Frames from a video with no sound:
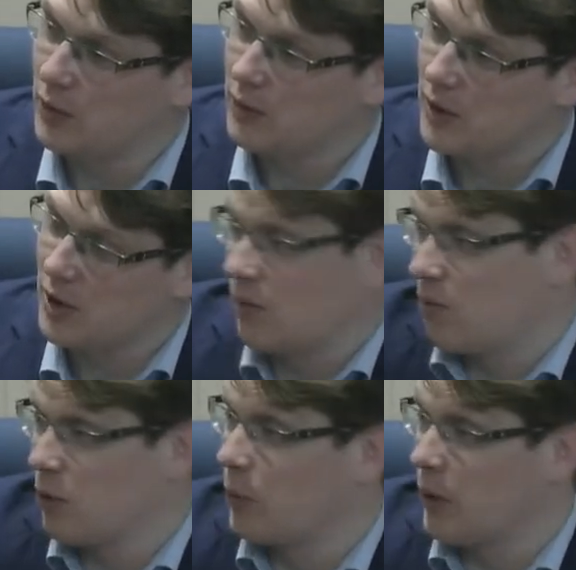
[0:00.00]
because
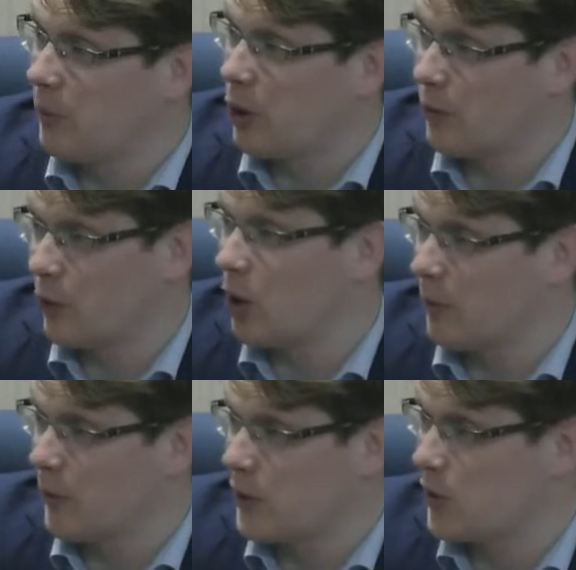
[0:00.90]
they're really part of our
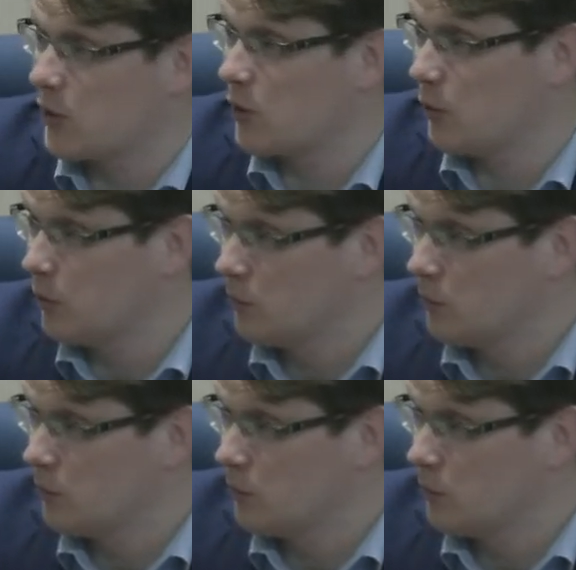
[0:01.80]
operations too?